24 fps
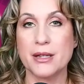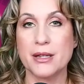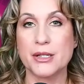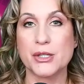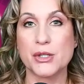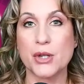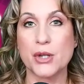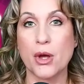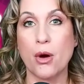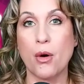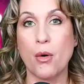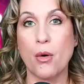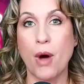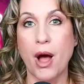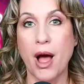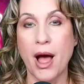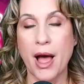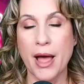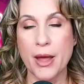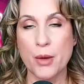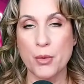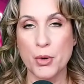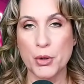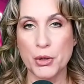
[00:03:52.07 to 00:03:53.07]
So
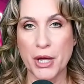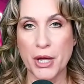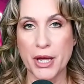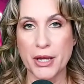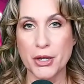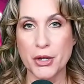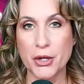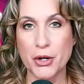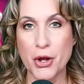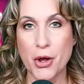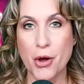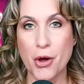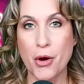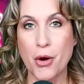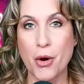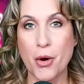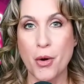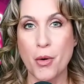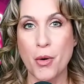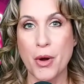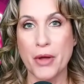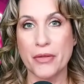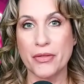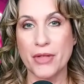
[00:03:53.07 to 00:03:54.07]
I will let you
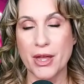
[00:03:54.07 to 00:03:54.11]
know.